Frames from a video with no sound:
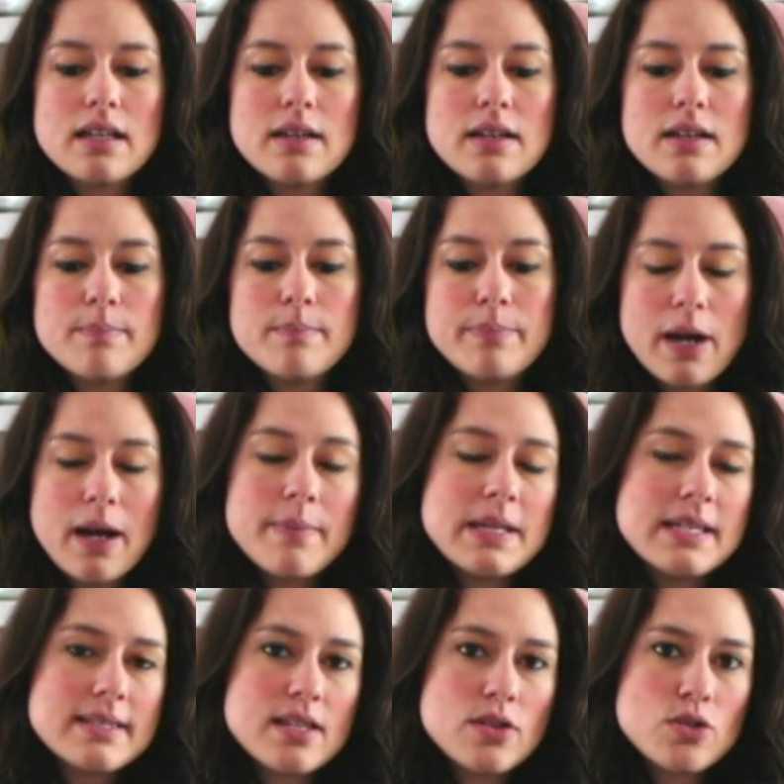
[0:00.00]

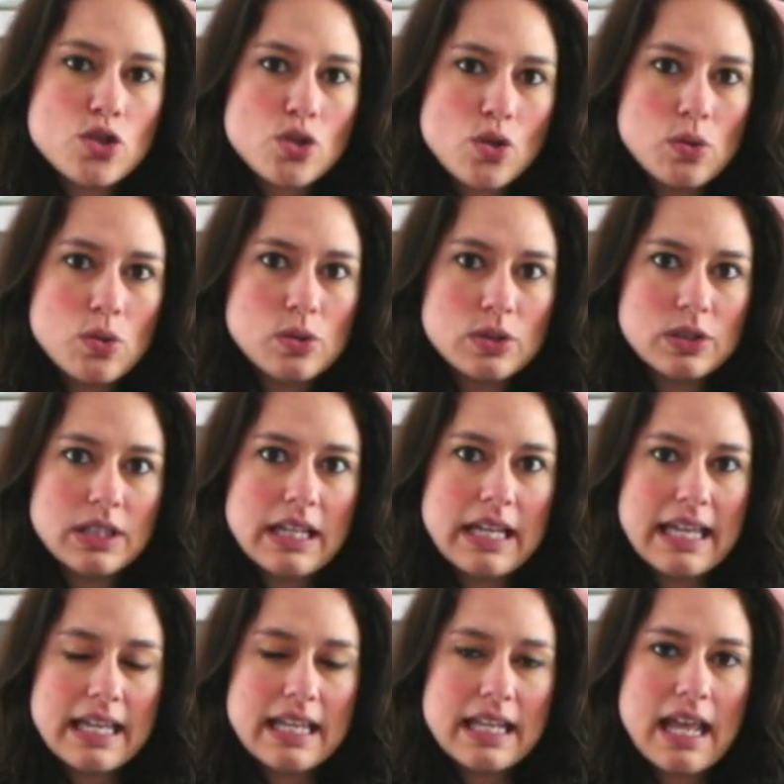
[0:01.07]
Bobby's soul
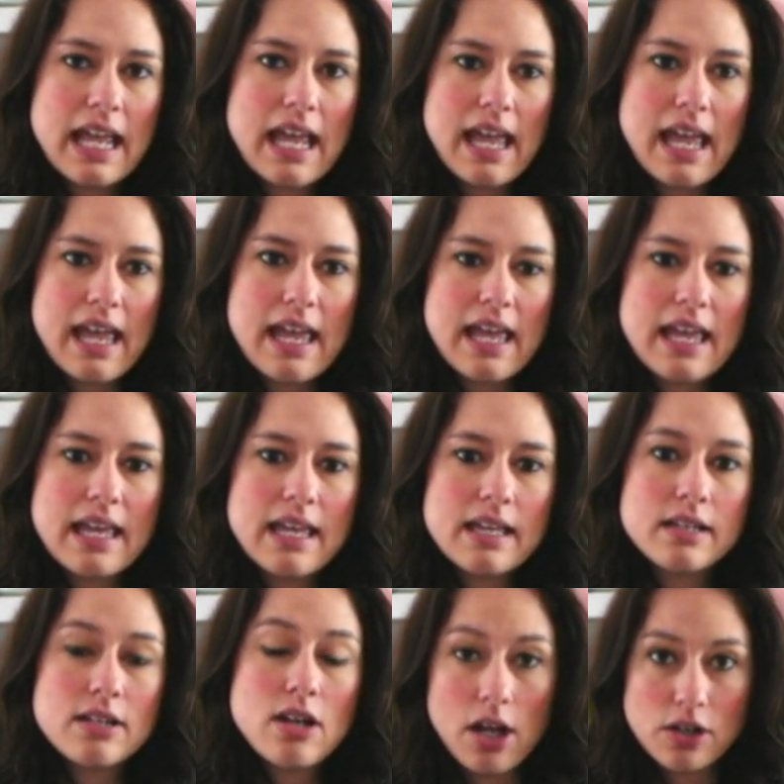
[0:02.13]
in a
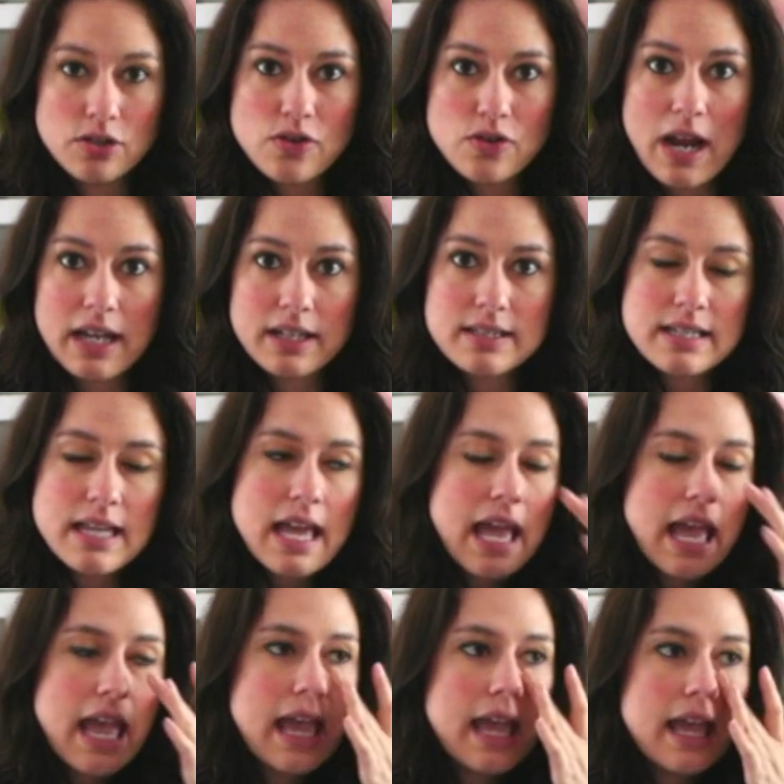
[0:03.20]
contract.
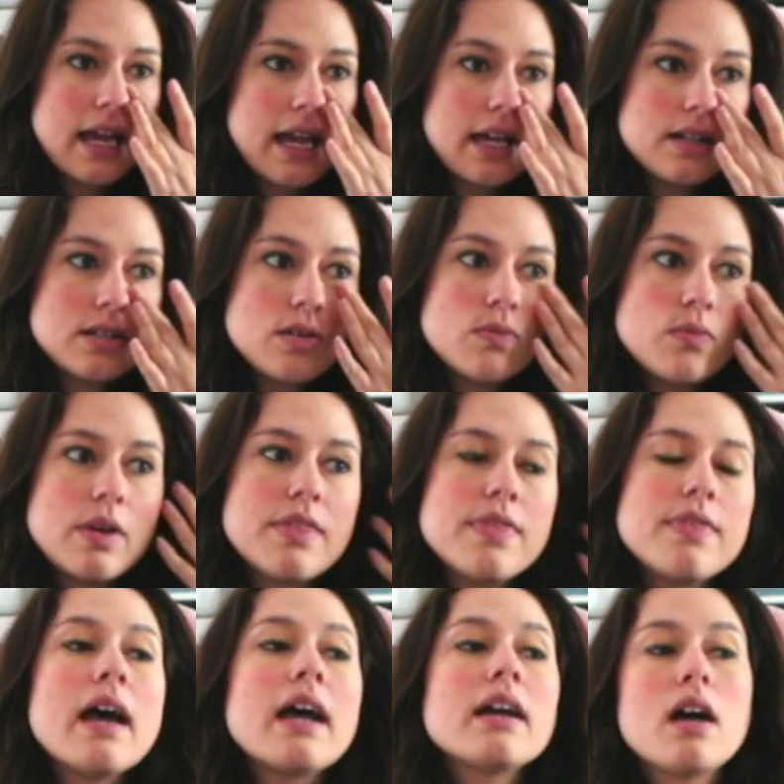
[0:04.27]
And with
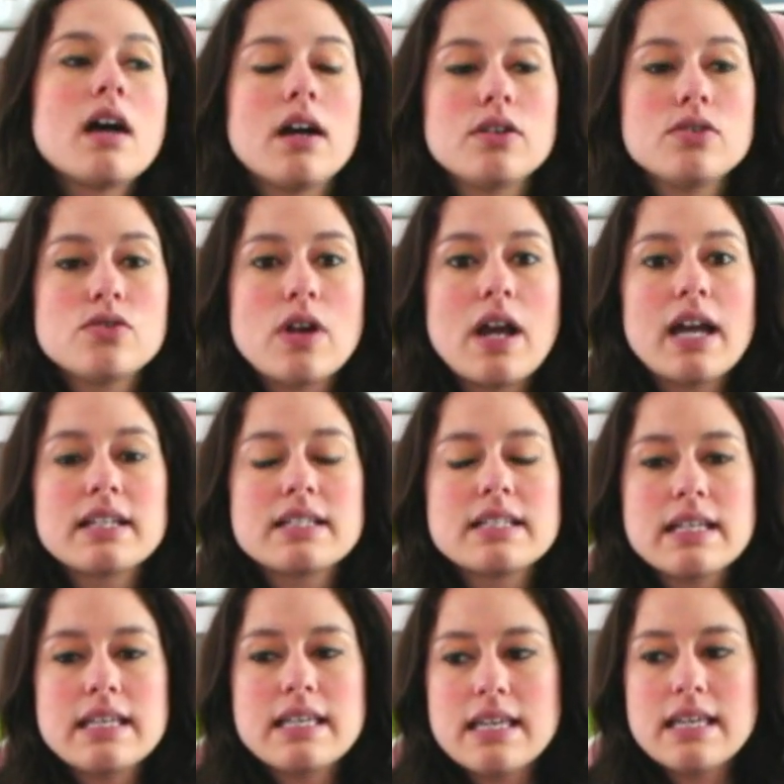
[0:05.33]
that contract,
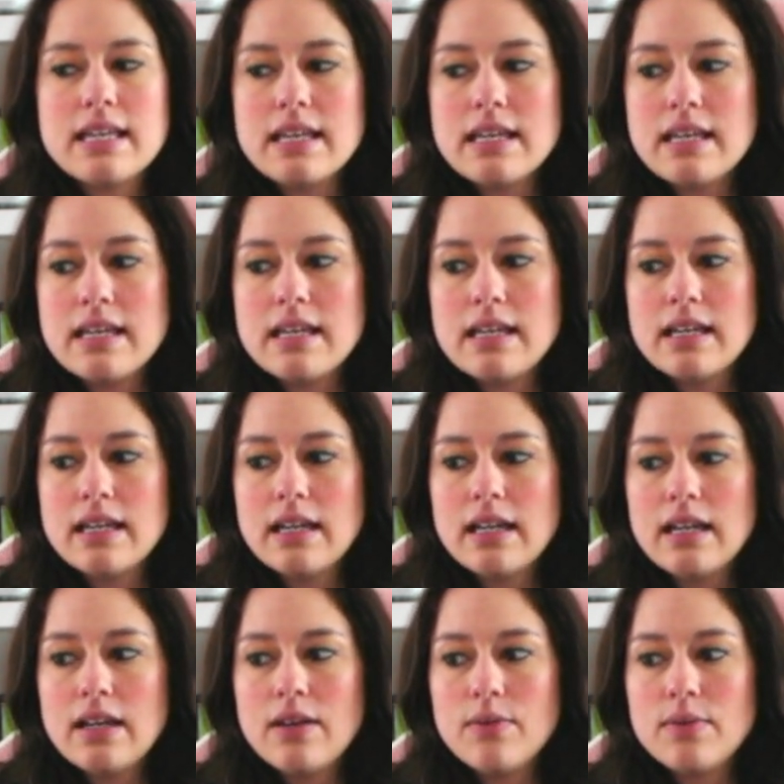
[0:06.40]
he
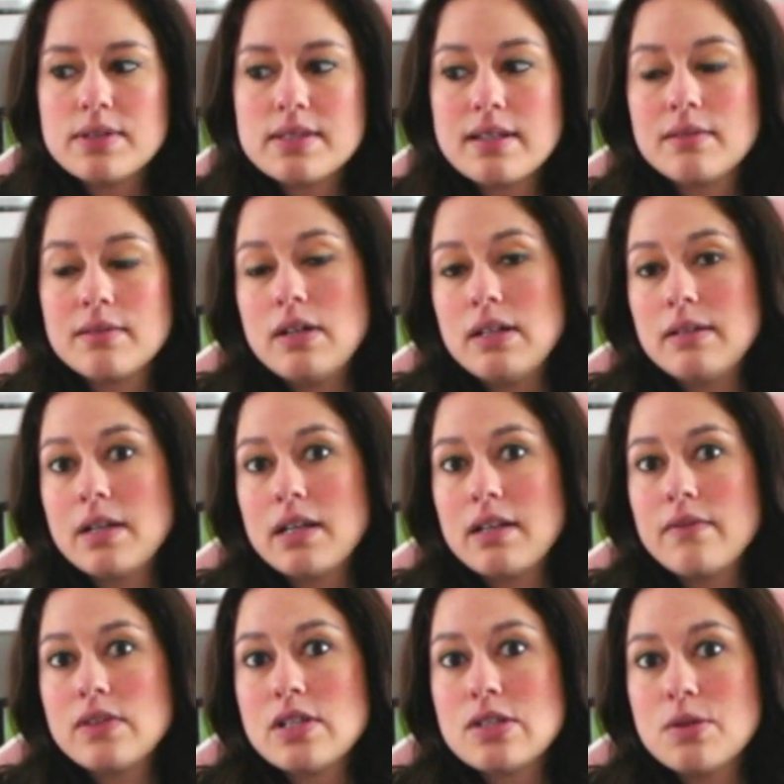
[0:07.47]
was like, "Well, I'm not
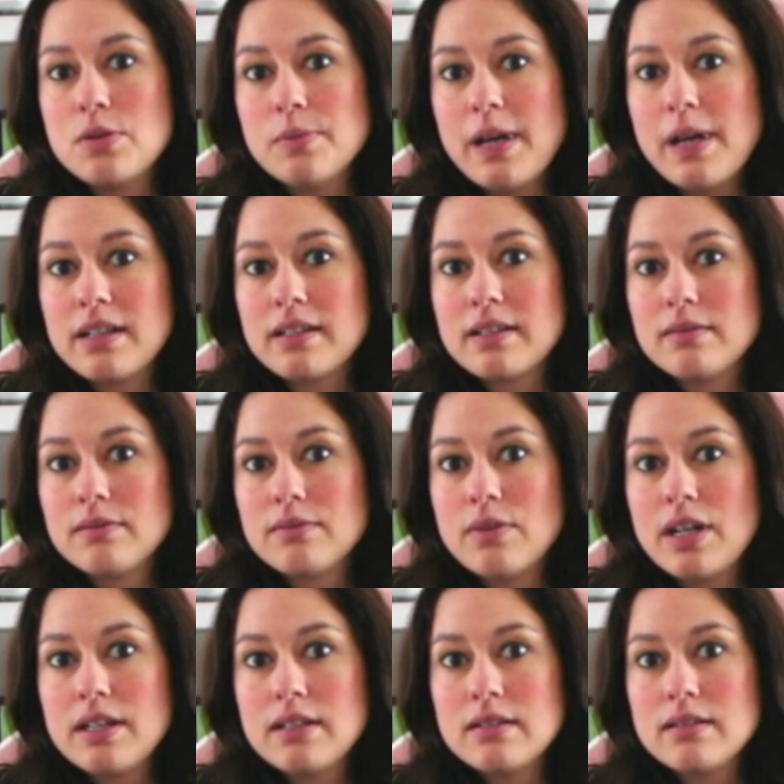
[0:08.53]
giving the soul back,
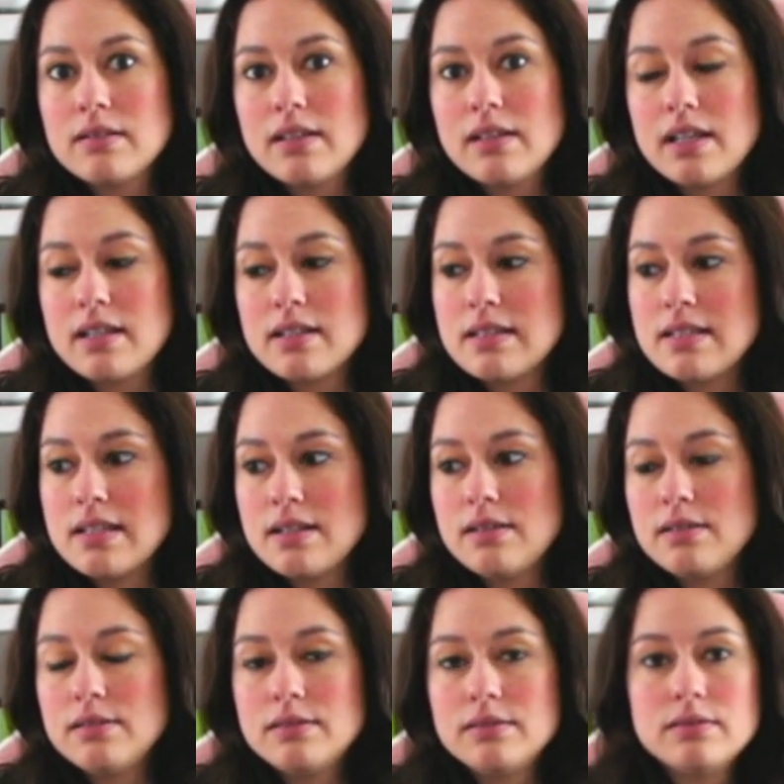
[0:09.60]
right? Like
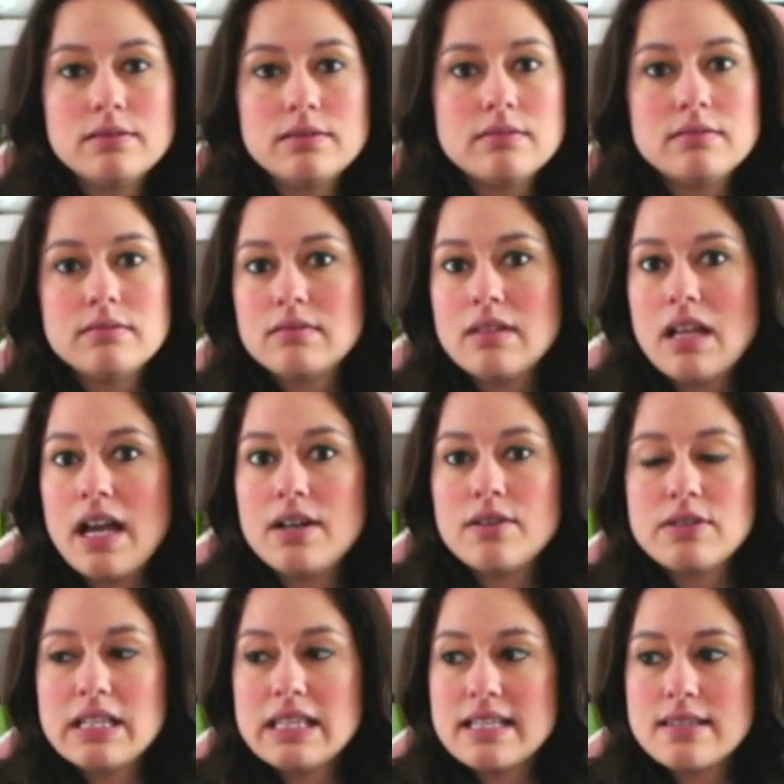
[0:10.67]
until I don't
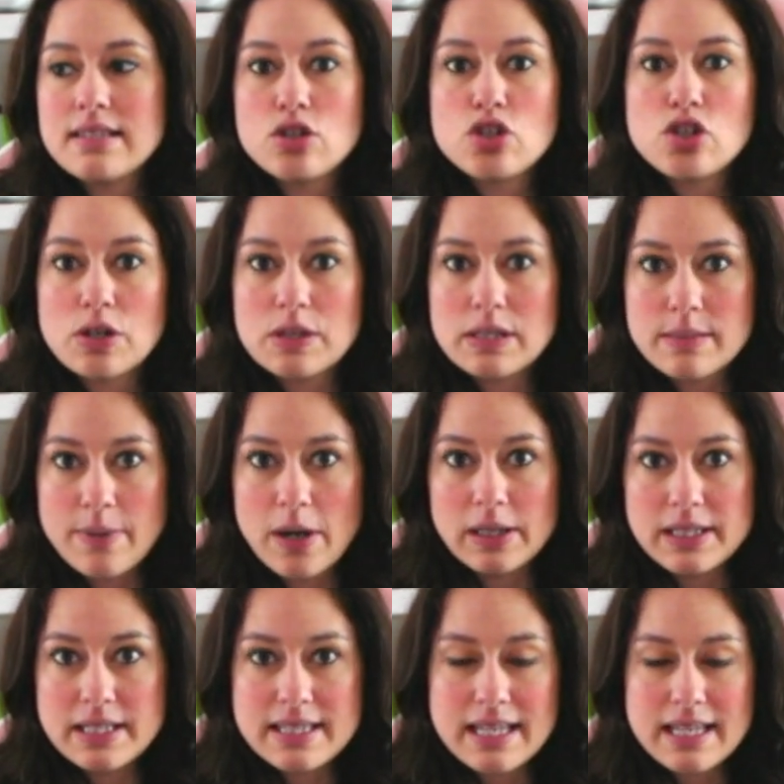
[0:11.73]
need this insurance
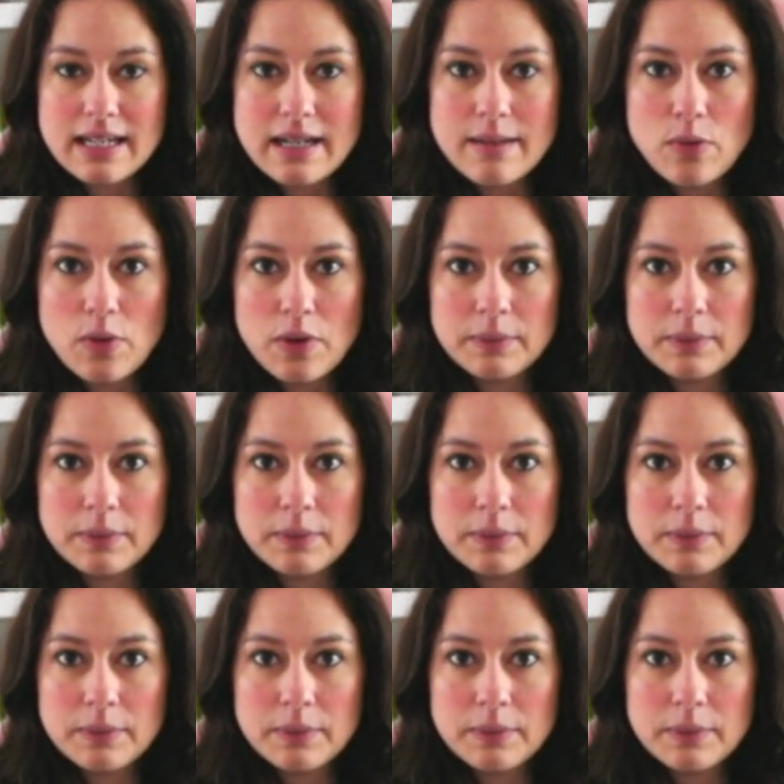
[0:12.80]
policy anymore."